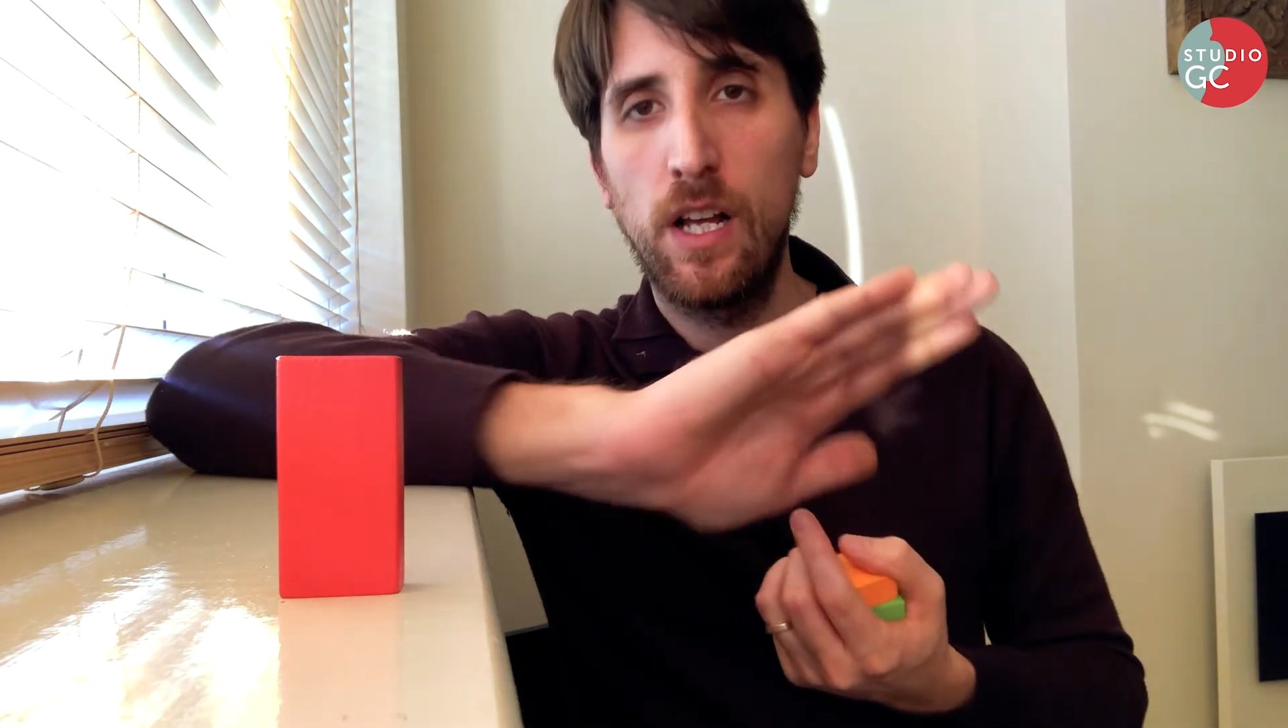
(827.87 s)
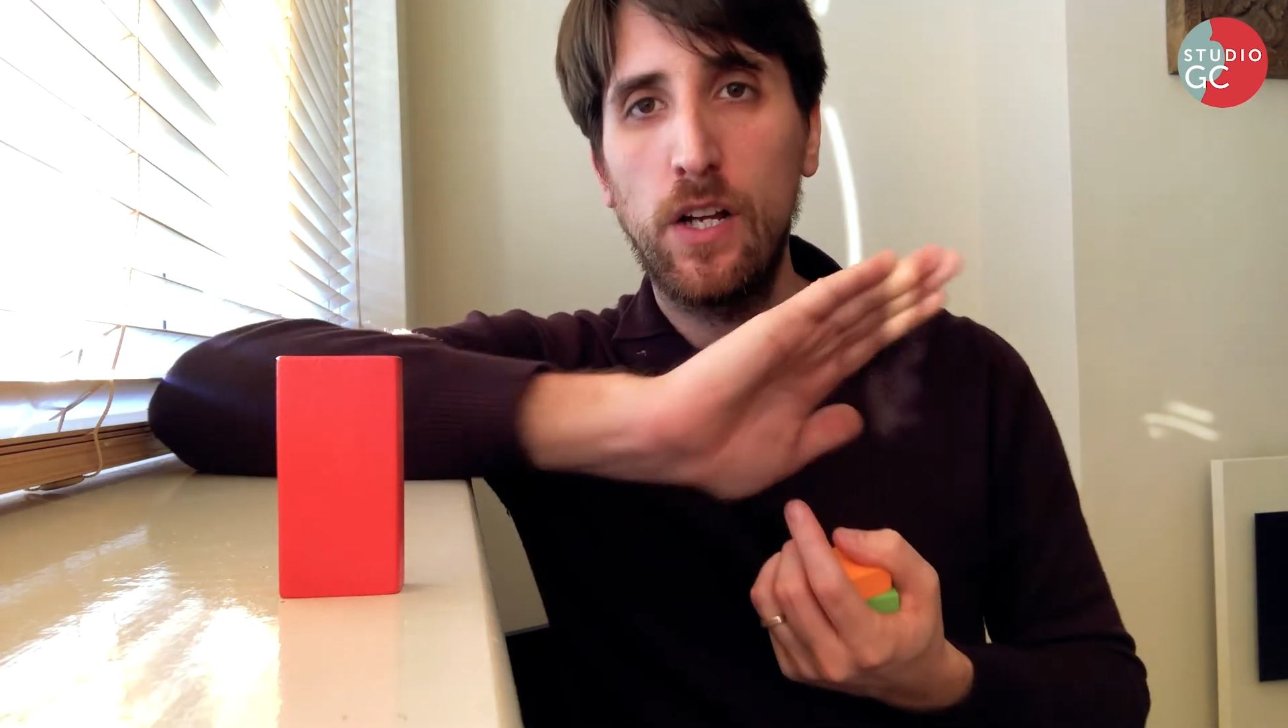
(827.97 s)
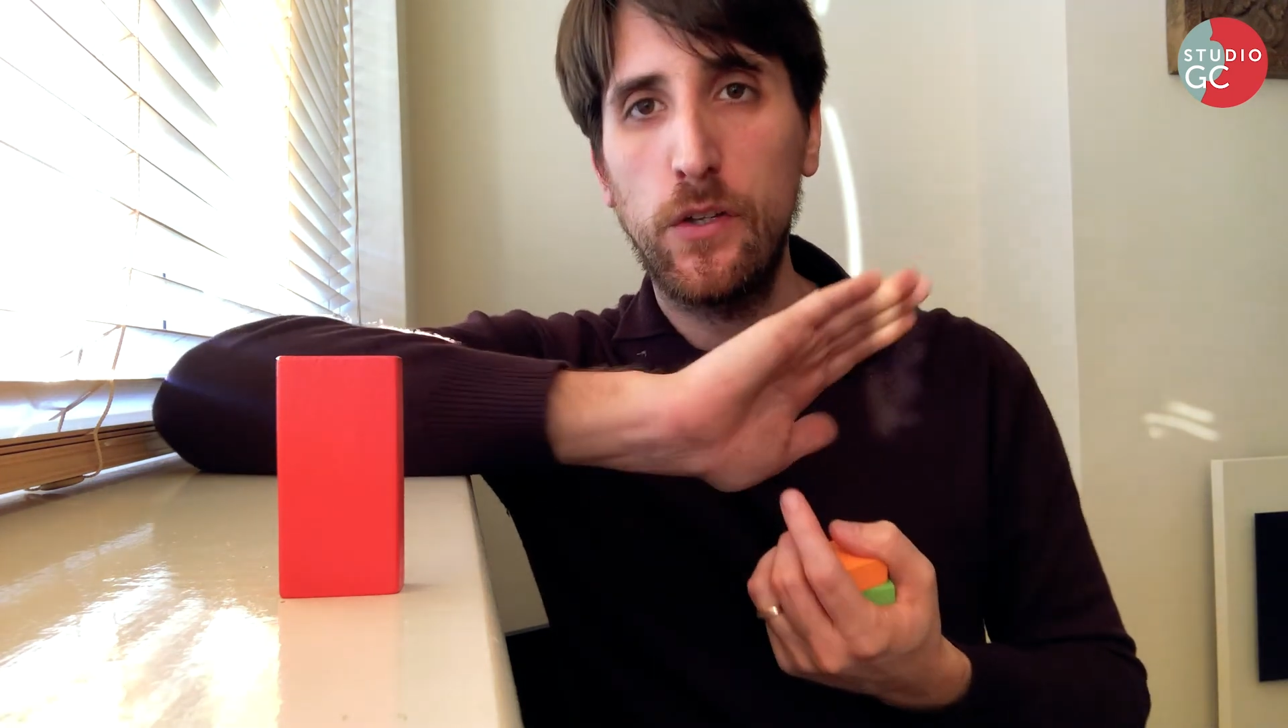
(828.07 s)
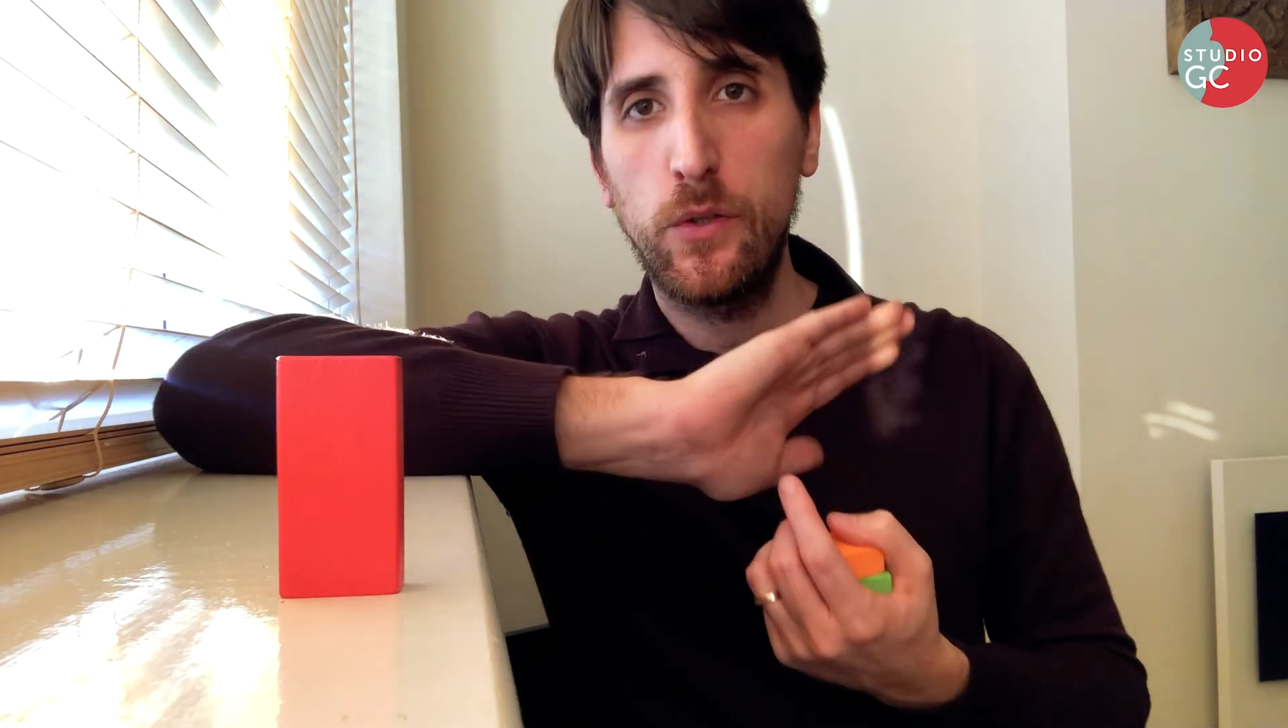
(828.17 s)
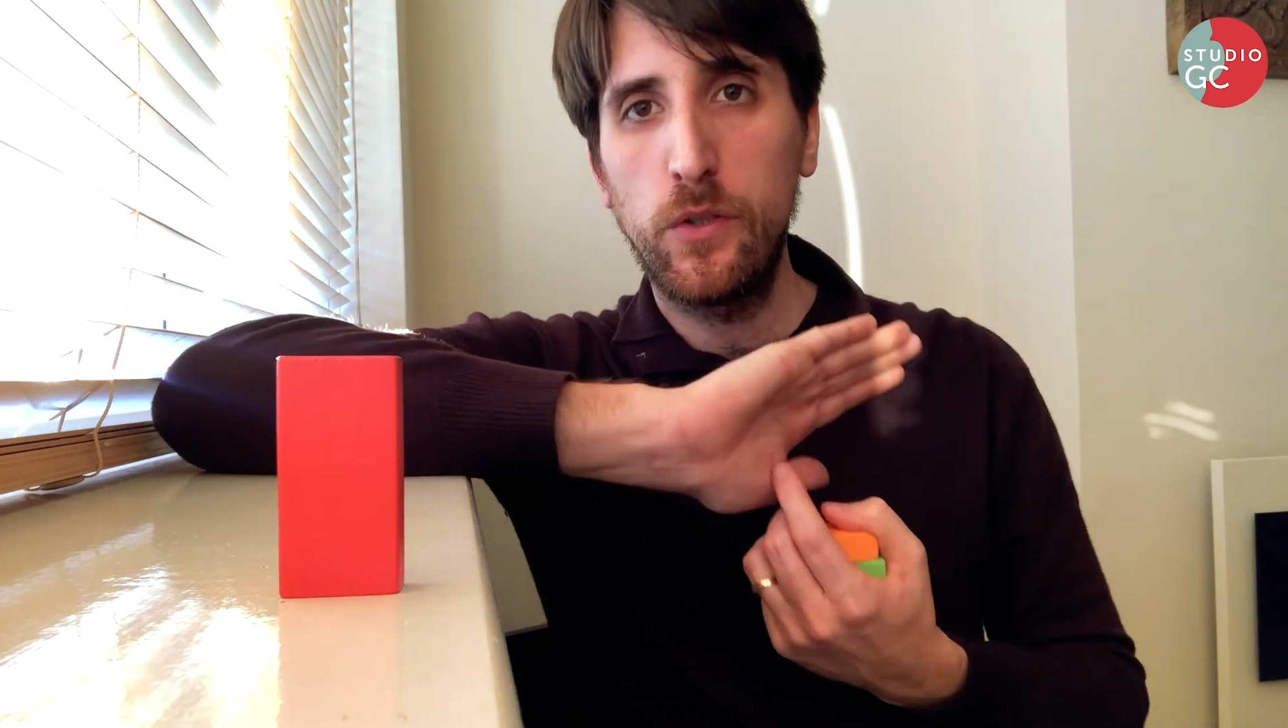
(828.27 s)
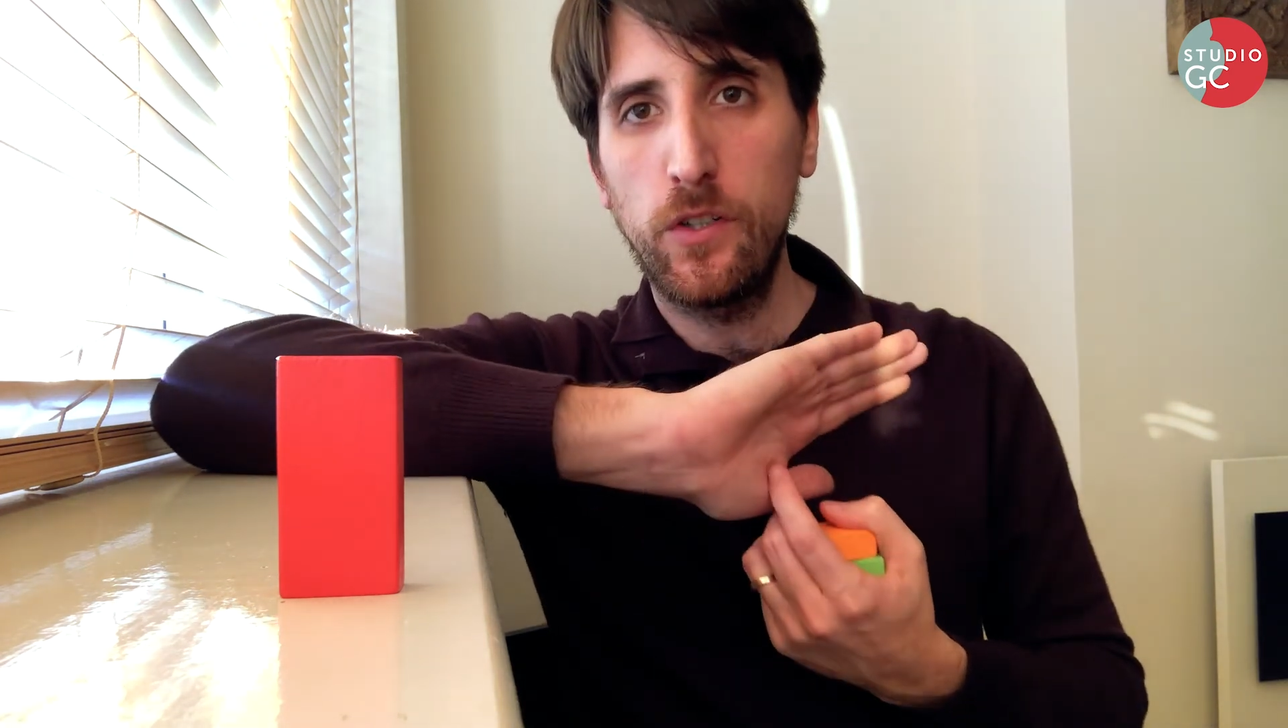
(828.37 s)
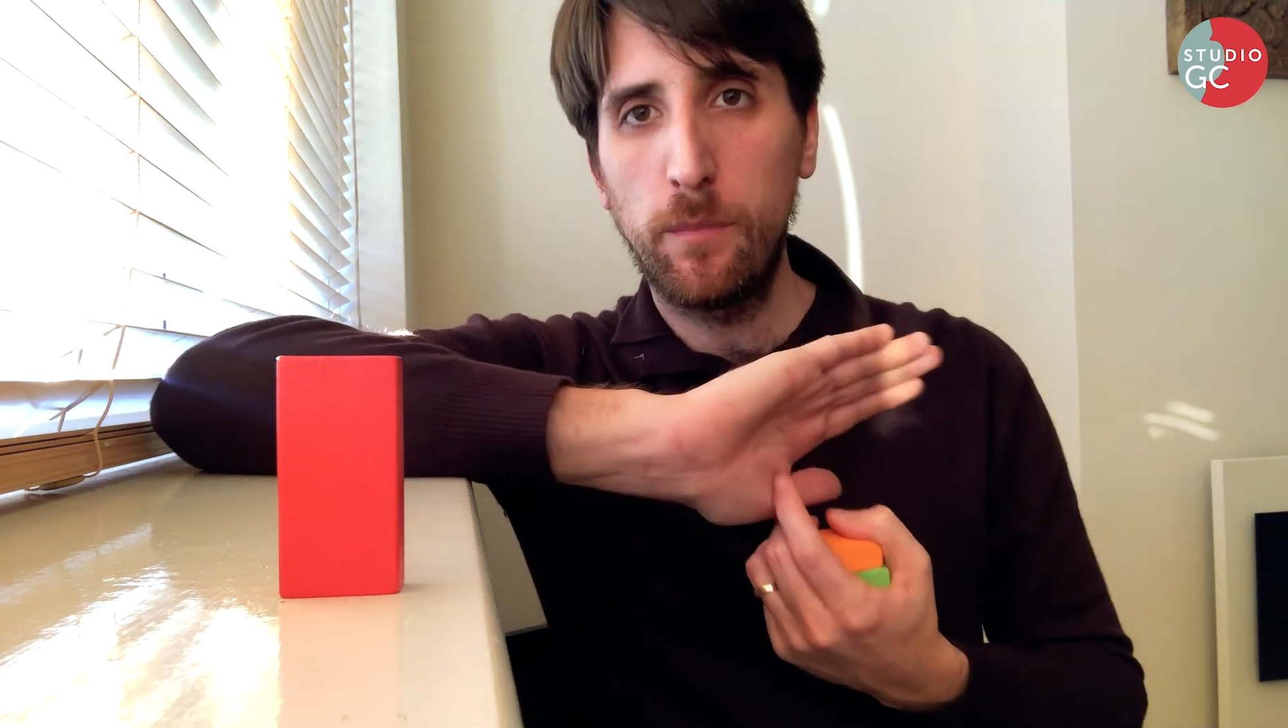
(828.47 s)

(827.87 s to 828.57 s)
you do your